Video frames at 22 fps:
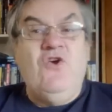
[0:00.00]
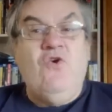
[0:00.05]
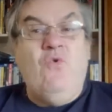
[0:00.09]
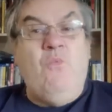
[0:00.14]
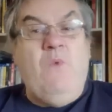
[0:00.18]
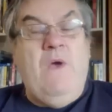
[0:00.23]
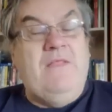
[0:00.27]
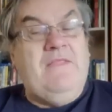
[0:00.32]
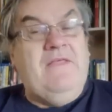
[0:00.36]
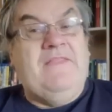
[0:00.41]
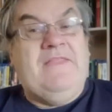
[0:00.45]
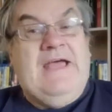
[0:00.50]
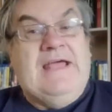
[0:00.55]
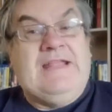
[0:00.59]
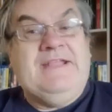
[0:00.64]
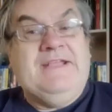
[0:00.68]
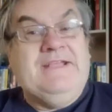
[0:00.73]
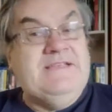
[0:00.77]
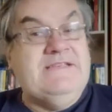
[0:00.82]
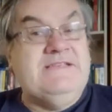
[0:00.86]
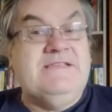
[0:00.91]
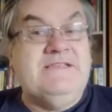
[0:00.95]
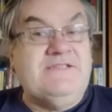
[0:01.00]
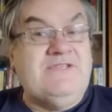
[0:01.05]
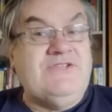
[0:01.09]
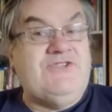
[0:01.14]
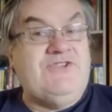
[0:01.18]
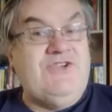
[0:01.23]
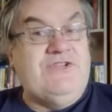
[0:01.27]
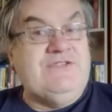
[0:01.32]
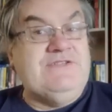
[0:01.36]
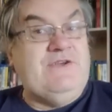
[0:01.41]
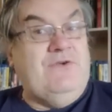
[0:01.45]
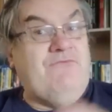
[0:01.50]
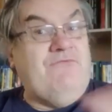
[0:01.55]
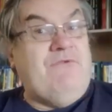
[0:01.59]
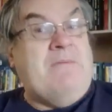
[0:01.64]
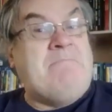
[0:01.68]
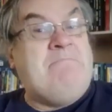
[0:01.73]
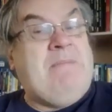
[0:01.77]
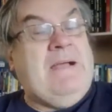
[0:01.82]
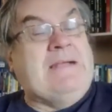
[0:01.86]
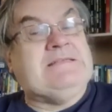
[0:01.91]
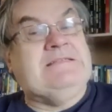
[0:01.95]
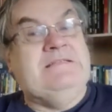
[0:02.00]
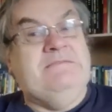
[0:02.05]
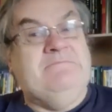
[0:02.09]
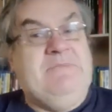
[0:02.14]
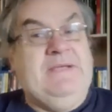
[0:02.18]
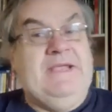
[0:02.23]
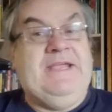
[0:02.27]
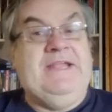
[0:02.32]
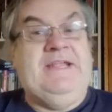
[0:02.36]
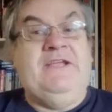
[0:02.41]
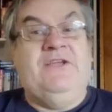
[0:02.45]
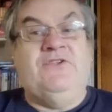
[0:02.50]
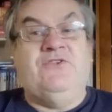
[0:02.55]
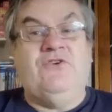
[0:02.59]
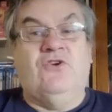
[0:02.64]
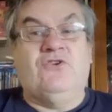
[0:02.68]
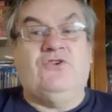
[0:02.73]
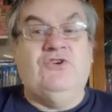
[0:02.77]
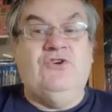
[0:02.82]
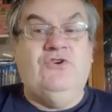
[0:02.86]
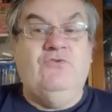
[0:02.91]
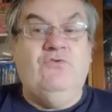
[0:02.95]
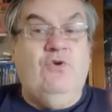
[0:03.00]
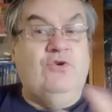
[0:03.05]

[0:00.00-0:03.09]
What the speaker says: Whether that is, as it turns out, right back to the beginning of Doctor Who,